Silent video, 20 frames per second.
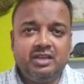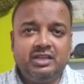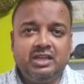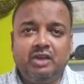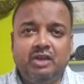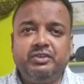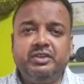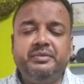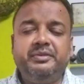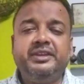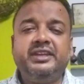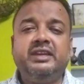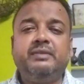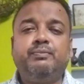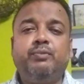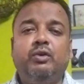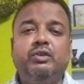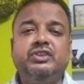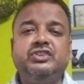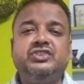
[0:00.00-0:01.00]
Now,
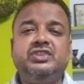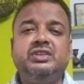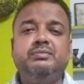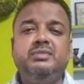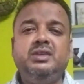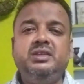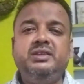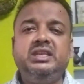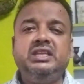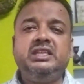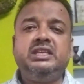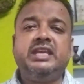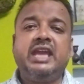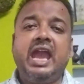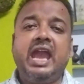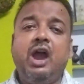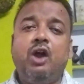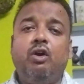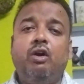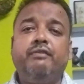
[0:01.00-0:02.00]
dividend policy meaning
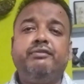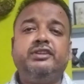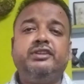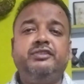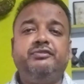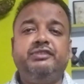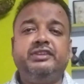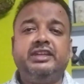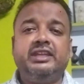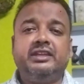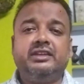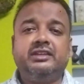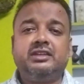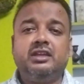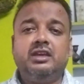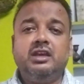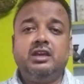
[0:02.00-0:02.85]
of dividend.